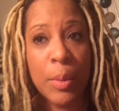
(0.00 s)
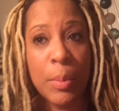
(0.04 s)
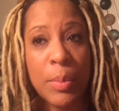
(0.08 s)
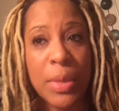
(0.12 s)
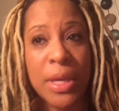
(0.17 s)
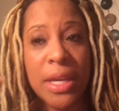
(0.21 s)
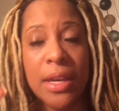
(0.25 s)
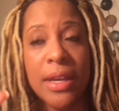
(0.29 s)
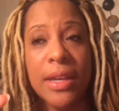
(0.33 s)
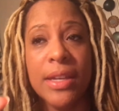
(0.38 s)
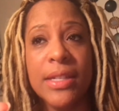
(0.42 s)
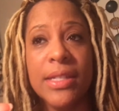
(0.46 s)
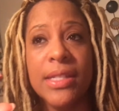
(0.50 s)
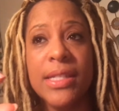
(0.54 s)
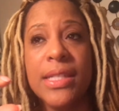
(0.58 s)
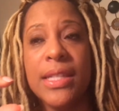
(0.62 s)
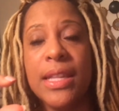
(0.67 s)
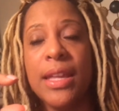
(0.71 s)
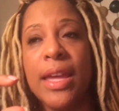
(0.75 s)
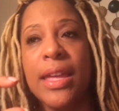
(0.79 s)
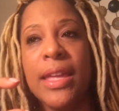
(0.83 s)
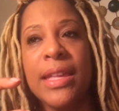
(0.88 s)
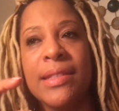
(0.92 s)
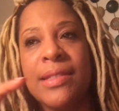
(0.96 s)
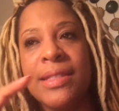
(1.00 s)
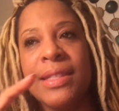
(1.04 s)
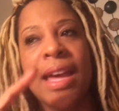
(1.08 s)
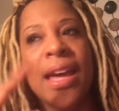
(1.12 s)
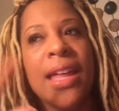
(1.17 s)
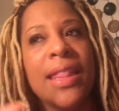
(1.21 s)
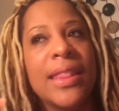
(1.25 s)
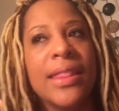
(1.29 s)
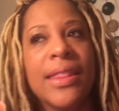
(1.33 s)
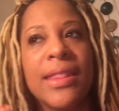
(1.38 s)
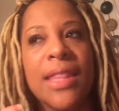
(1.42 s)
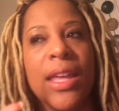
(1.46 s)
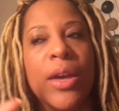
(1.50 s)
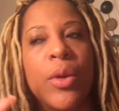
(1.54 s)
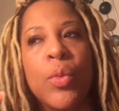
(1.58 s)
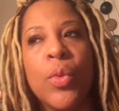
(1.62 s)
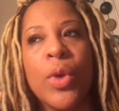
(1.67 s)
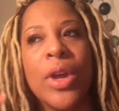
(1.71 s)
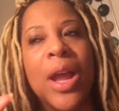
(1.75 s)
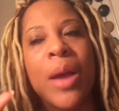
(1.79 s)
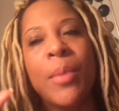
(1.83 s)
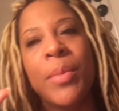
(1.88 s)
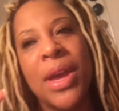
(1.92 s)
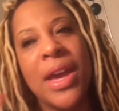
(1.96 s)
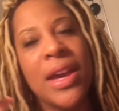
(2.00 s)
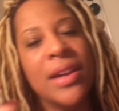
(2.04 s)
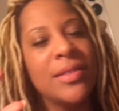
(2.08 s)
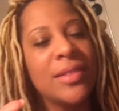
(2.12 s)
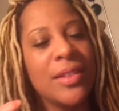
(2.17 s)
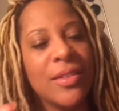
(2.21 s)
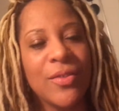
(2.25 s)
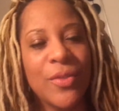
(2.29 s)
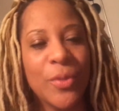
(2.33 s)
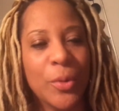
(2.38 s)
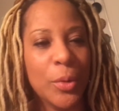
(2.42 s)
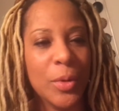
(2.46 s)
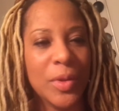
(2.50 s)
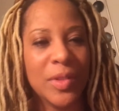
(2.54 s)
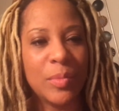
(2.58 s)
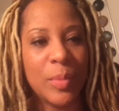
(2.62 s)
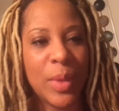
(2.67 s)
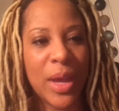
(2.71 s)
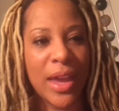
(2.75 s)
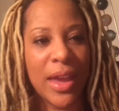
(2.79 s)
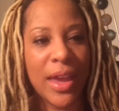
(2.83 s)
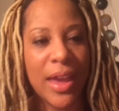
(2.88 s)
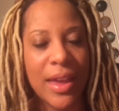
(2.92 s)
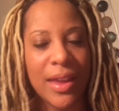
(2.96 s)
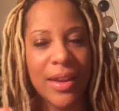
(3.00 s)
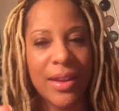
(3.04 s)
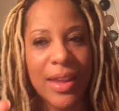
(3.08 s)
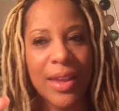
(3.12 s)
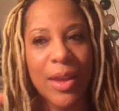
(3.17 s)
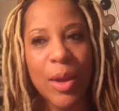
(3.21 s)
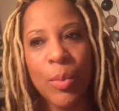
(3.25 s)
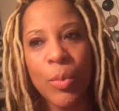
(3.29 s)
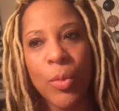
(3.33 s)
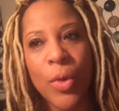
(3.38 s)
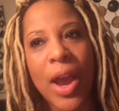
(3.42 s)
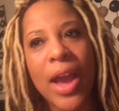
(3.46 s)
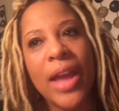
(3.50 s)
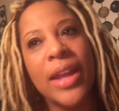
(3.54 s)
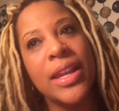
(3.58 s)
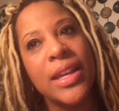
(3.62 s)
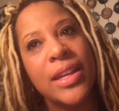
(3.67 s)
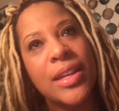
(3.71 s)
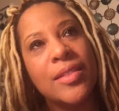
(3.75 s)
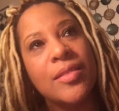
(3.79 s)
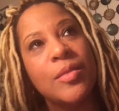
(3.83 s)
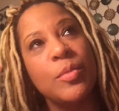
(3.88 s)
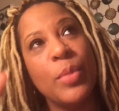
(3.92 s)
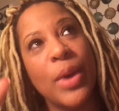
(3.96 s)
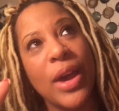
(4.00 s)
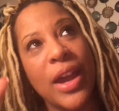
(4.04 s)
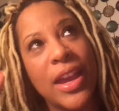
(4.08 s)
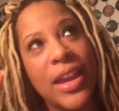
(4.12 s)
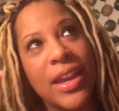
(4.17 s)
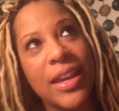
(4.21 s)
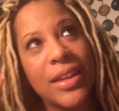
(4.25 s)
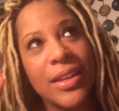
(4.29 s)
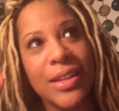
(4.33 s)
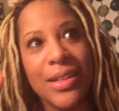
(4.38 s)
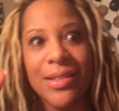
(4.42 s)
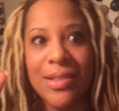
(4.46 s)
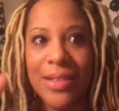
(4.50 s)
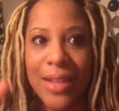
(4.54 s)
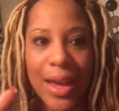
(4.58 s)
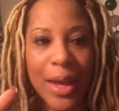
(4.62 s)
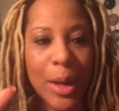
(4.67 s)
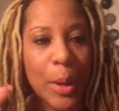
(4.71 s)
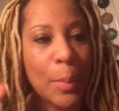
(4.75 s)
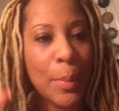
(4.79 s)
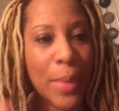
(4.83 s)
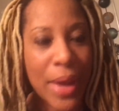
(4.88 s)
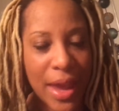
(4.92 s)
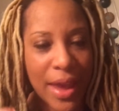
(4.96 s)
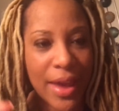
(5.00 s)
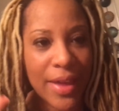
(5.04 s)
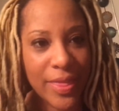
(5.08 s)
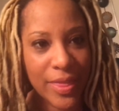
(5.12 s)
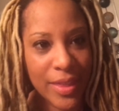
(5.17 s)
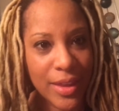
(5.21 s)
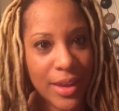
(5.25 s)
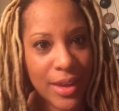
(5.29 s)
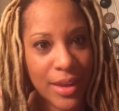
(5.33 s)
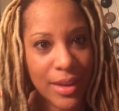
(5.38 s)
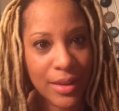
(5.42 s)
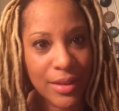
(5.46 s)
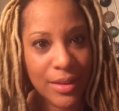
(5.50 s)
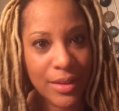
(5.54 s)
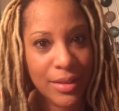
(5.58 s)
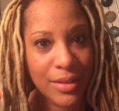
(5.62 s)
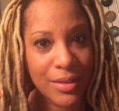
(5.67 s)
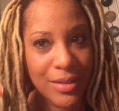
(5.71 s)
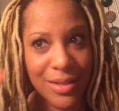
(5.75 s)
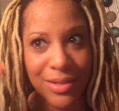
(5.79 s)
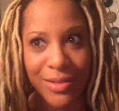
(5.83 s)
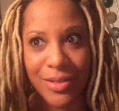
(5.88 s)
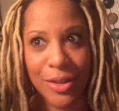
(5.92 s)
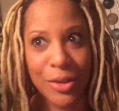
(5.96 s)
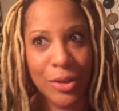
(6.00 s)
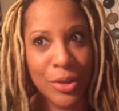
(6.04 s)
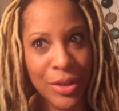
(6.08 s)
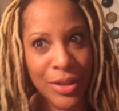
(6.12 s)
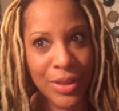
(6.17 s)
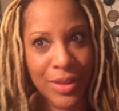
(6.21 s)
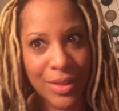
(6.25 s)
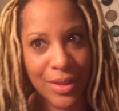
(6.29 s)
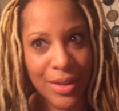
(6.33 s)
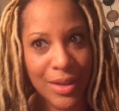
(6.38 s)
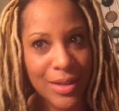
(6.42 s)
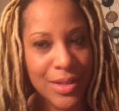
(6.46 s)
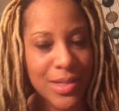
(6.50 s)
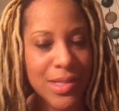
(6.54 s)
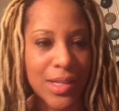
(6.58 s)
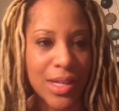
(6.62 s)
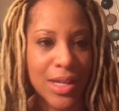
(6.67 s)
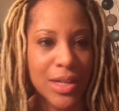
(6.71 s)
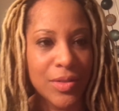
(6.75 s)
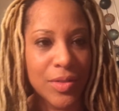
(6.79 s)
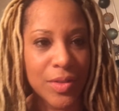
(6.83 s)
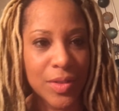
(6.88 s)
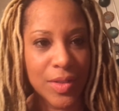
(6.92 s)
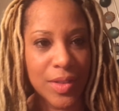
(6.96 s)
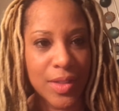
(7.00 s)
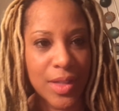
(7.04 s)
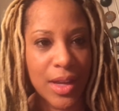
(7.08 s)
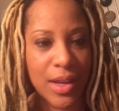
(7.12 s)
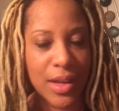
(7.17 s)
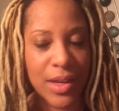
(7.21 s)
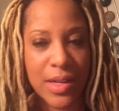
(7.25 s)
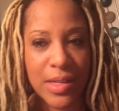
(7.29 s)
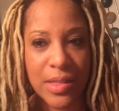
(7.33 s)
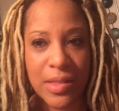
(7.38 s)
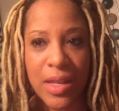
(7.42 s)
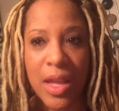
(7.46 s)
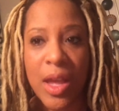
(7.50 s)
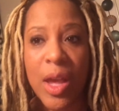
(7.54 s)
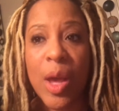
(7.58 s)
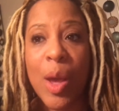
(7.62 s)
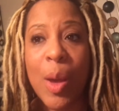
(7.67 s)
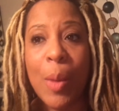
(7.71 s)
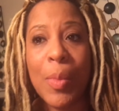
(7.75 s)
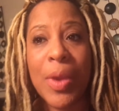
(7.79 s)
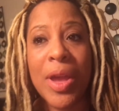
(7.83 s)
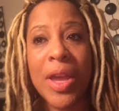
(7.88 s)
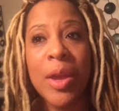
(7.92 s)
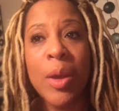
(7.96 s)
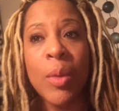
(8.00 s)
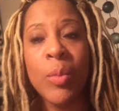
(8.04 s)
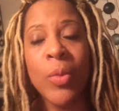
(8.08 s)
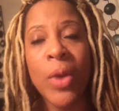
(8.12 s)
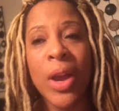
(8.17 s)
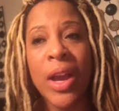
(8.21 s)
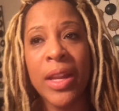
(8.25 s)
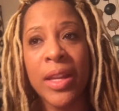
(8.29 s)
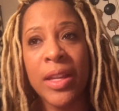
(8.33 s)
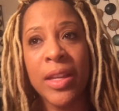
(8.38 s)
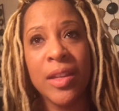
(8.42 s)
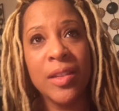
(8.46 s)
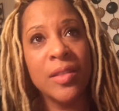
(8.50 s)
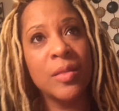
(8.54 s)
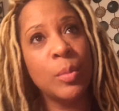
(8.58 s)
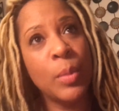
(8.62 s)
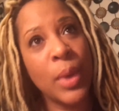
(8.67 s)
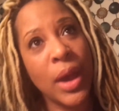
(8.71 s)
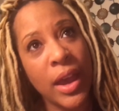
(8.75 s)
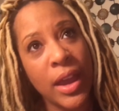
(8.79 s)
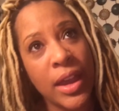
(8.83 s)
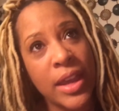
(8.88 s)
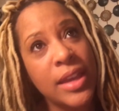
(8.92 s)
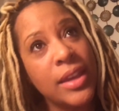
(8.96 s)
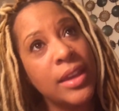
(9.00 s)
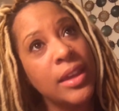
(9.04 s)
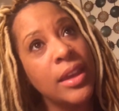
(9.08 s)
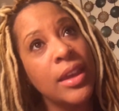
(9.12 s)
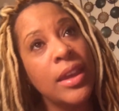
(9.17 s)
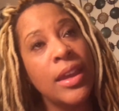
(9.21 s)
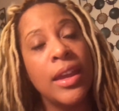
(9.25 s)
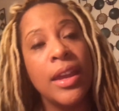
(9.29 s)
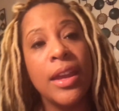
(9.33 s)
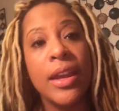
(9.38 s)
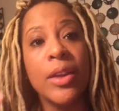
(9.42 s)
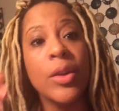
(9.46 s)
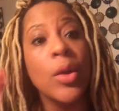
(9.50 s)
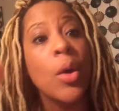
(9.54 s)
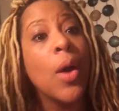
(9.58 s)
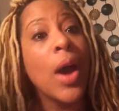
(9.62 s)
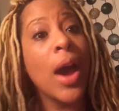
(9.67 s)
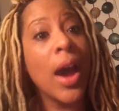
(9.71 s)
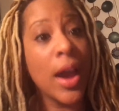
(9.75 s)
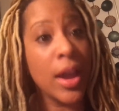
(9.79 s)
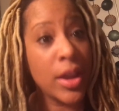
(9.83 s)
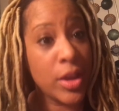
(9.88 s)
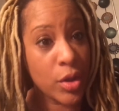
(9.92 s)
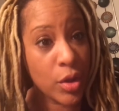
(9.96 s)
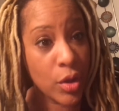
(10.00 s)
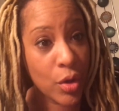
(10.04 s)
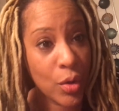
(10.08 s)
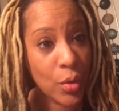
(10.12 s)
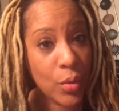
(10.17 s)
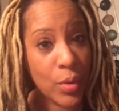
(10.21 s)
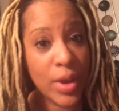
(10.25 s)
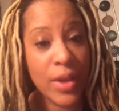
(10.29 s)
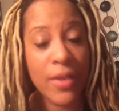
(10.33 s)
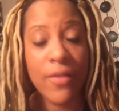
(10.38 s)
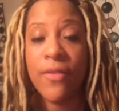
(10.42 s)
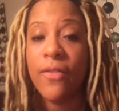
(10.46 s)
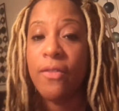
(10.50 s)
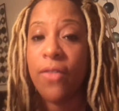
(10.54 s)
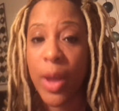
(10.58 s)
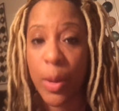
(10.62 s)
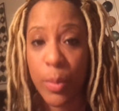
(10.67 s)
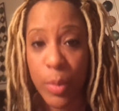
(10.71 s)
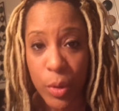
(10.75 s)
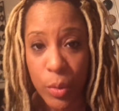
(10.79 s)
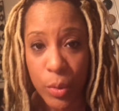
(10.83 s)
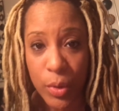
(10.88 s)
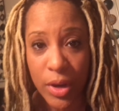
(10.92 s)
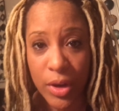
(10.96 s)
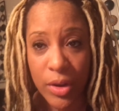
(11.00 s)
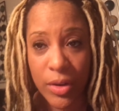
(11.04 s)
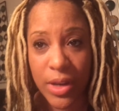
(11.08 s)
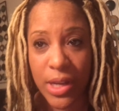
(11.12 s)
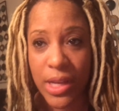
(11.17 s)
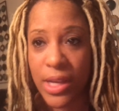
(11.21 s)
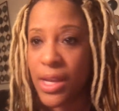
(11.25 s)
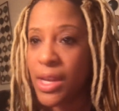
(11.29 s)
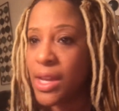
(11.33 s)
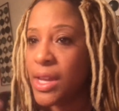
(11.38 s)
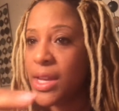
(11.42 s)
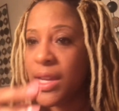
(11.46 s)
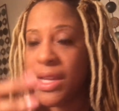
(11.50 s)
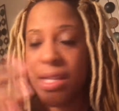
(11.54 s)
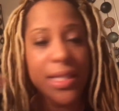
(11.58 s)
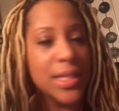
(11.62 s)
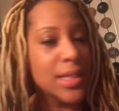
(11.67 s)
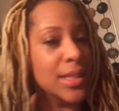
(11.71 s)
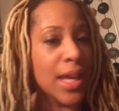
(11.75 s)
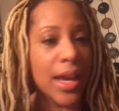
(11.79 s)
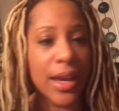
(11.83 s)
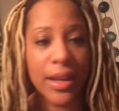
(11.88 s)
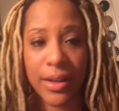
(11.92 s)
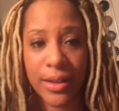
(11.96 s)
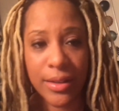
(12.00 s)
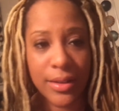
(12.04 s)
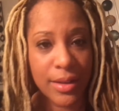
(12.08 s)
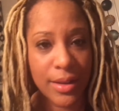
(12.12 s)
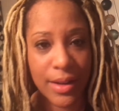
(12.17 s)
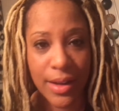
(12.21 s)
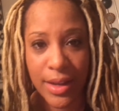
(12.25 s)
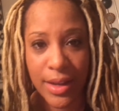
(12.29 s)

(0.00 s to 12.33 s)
Because it's not that what I'm asking for is bad. Him riding his bike is not a bad thing. It's a good thing. It's exercise. But him riding his bike in Ohio in February is not a good